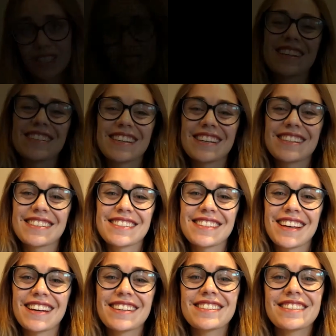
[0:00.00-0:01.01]
For these
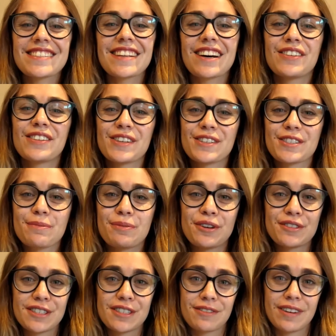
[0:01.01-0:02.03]
exercises, I will use a
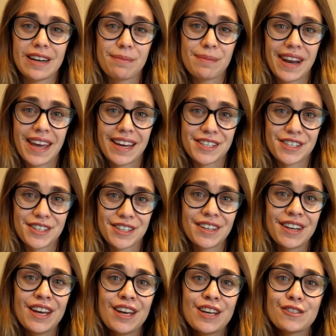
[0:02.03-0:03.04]
process of
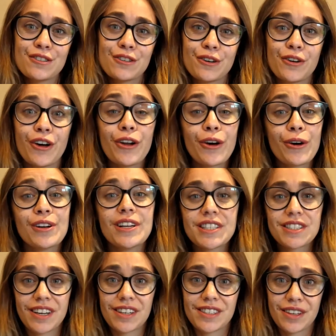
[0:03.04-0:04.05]
elimination, so not
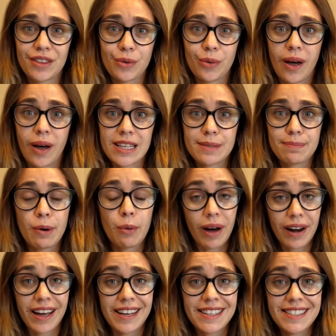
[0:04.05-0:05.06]
only judging the wines by
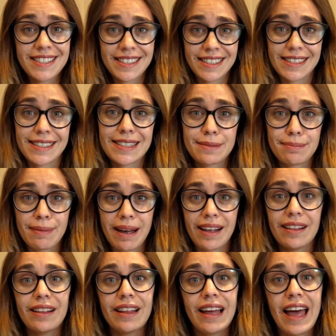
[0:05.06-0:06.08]
what I see,
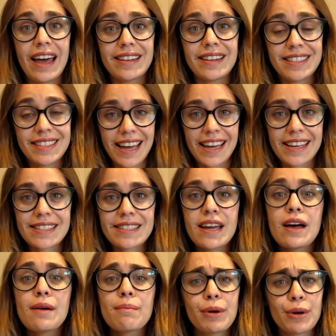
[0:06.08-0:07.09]
smell and taste,
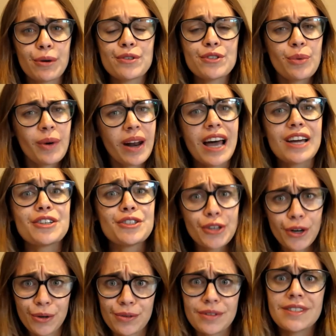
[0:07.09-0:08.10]
but also what I
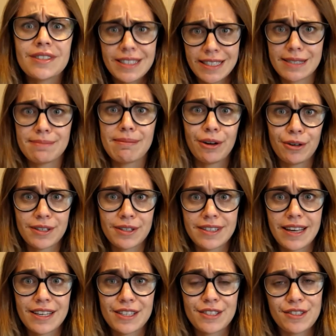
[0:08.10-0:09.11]
don't see, smell or
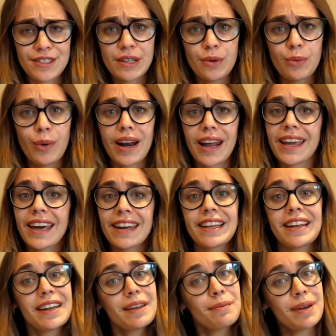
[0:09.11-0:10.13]
taste to see what I
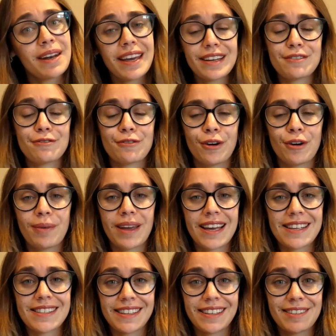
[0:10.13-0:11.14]
can eliminate from
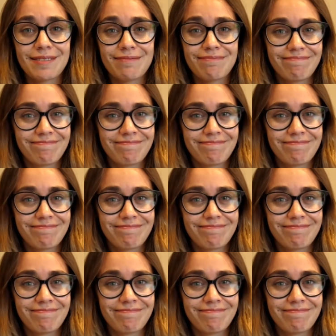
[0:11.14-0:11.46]
guessing.